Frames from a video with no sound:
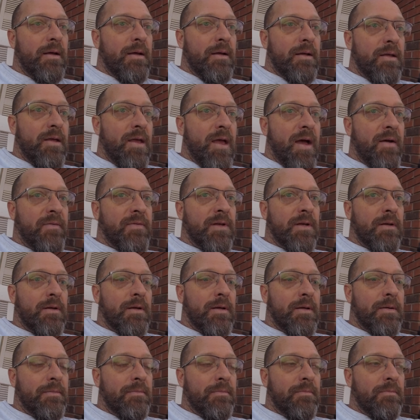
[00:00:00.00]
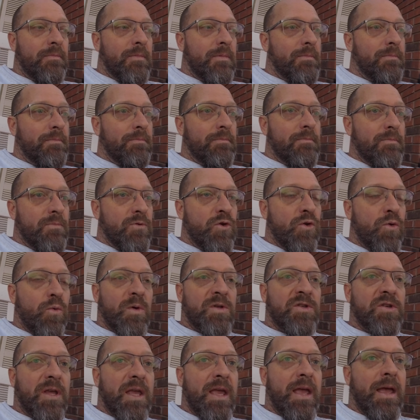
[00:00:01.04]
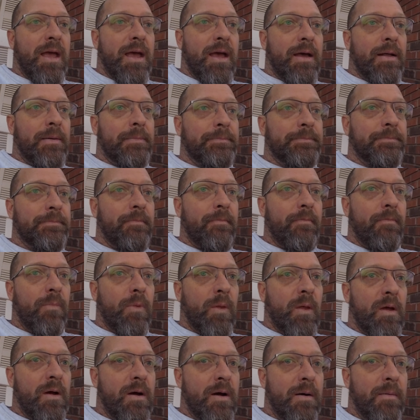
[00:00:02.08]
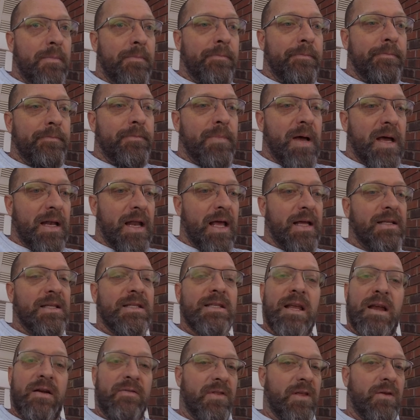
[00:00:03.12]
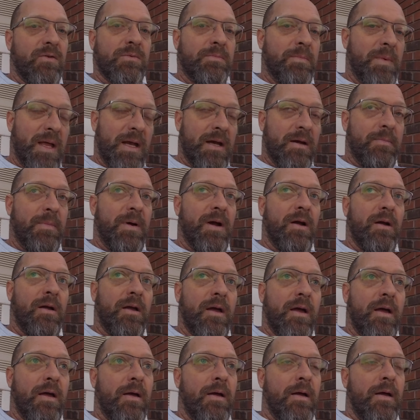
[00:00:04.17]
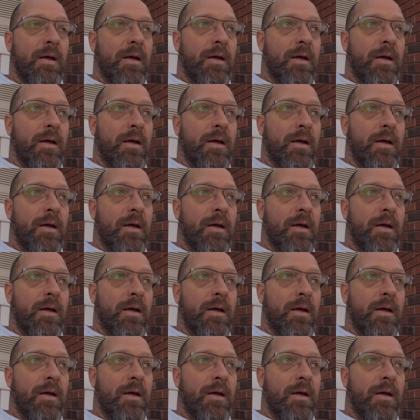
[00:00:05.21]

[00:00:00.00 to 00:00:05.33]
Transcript: you have to do what you can. I'd like to say everything was made in America.